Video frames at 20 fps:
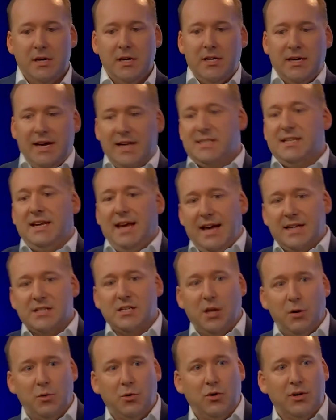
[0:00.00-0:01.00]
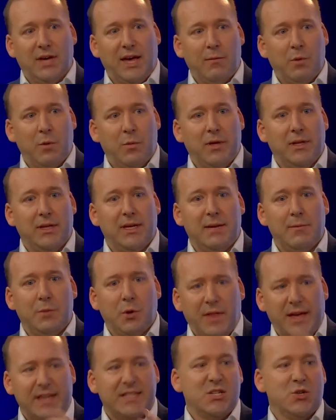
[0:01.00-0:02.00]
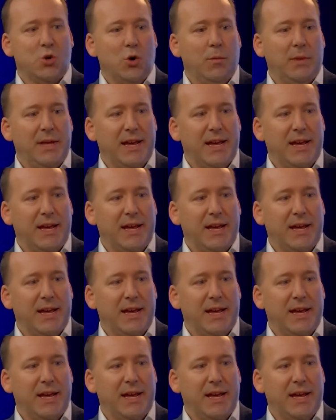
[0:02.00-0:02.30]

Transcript: Yes, it has local capability, but that is normally